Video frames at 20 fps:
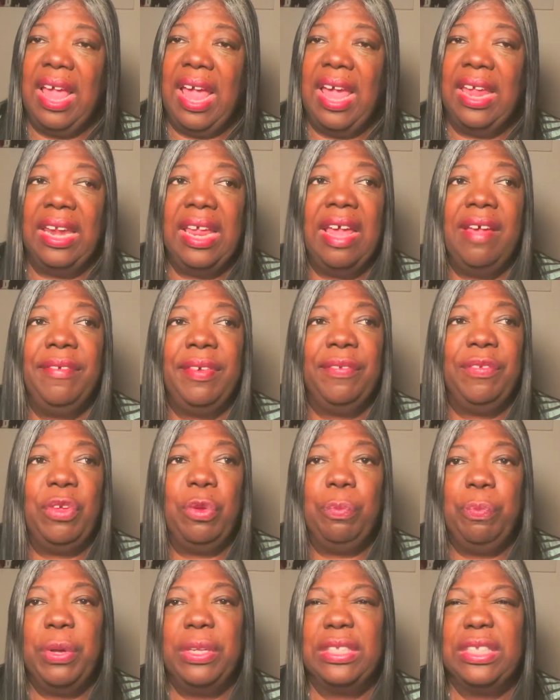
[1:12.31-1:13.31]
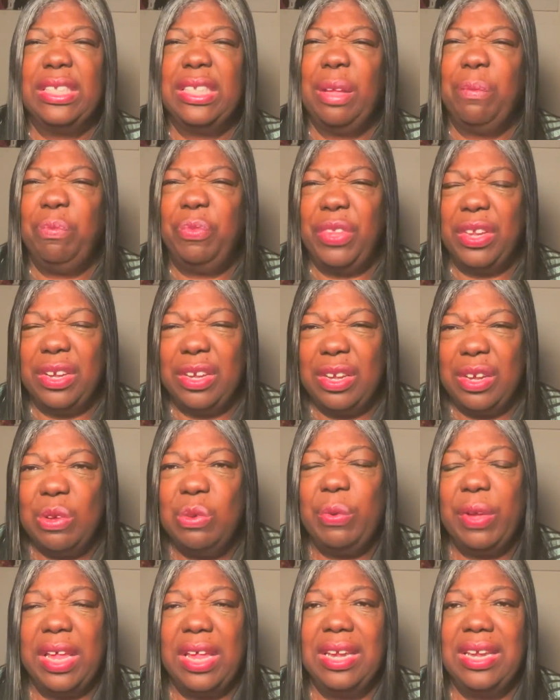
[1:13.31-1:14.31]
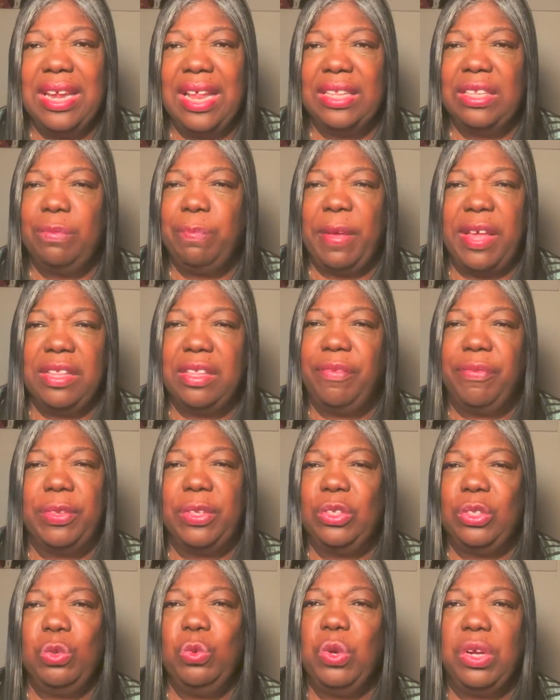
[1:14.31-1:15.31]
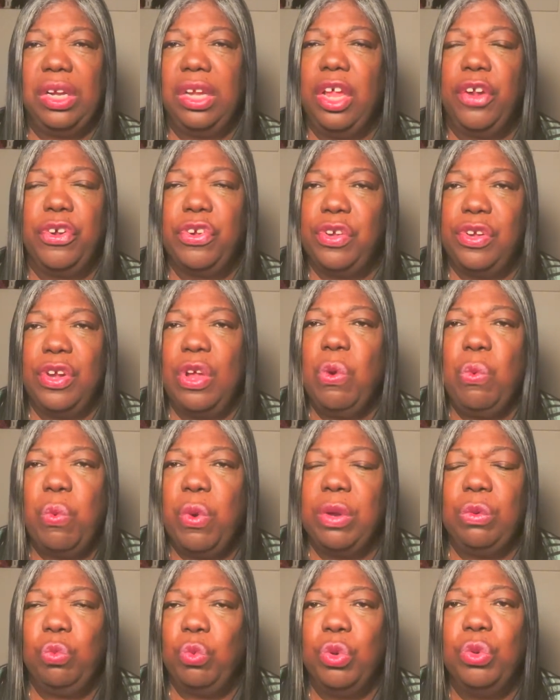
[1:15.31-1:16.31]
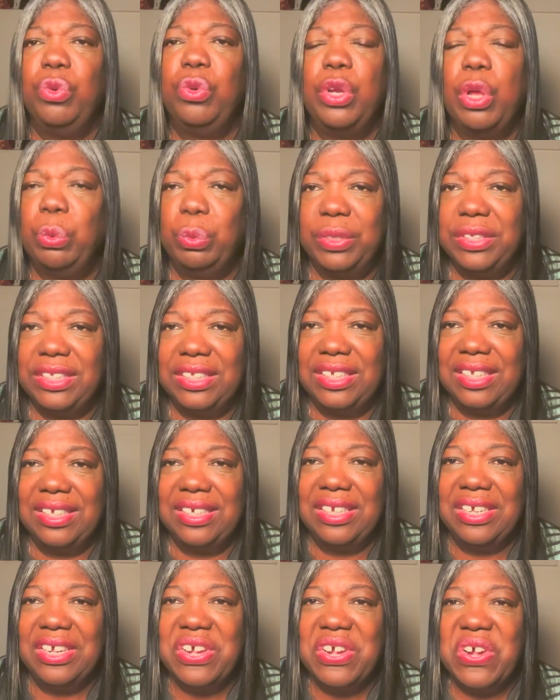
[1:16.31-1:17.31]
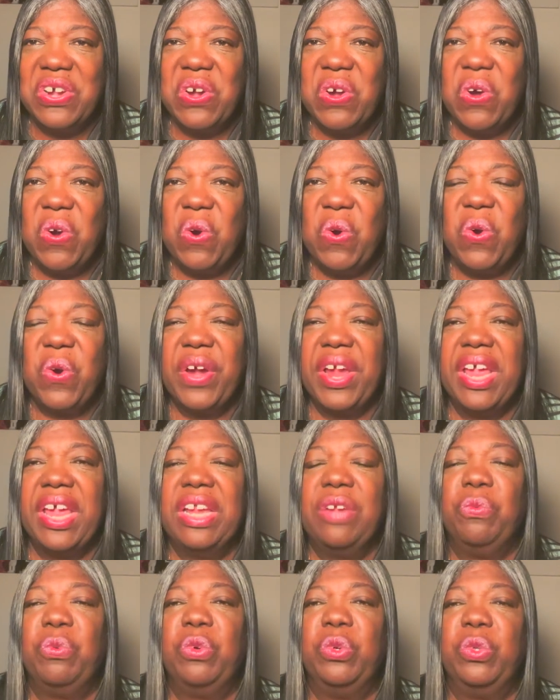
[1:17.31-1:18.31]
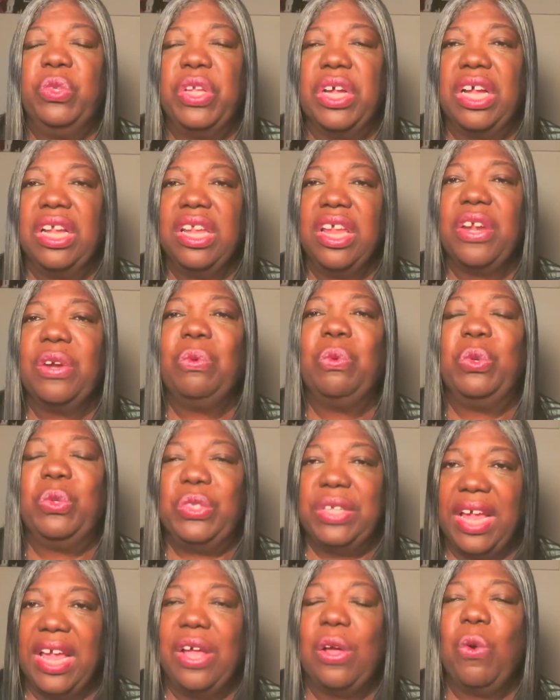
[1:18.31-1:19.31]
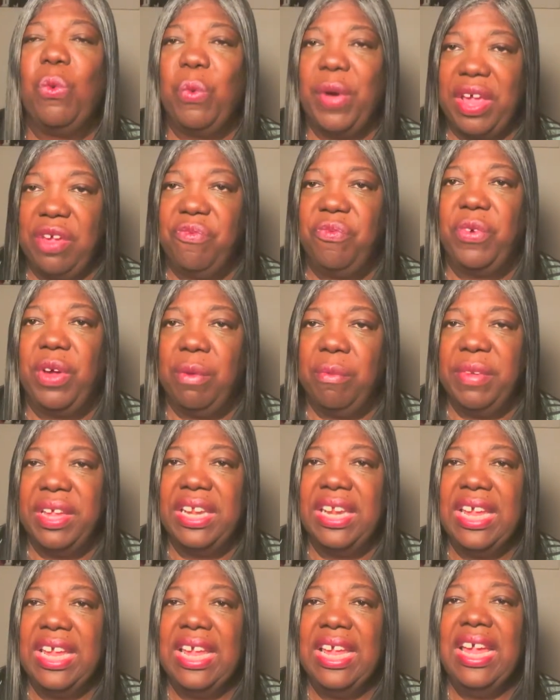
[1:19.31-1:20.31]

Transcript: And even if you put something new in that space, if it's too cluttered, no one will notice it, or the clutter will take away from it.